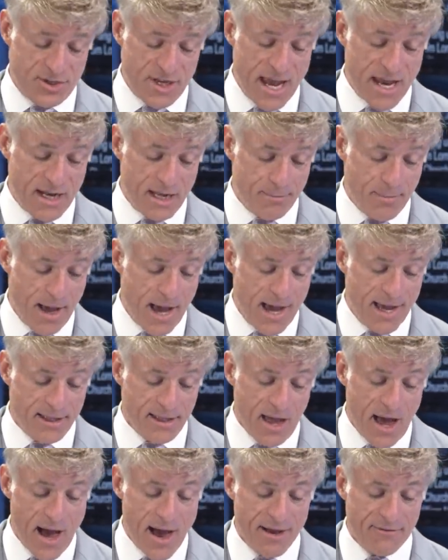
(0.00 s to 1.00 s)
Standing by
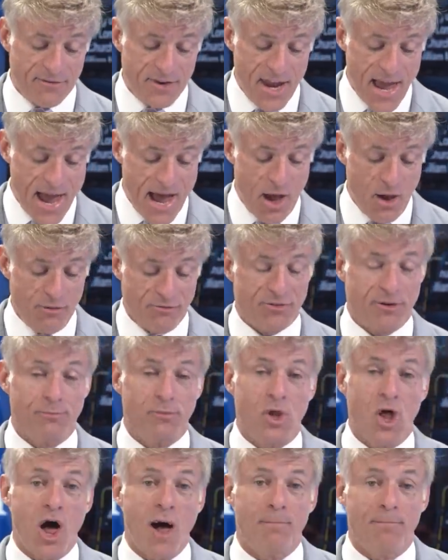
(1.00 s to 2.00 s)
live now
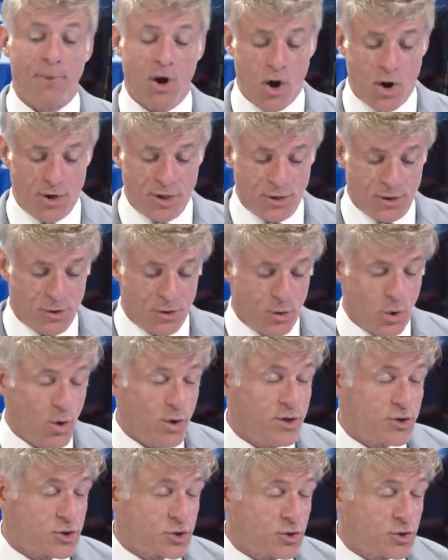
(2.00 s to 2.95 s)
from Lombard, Illinois, is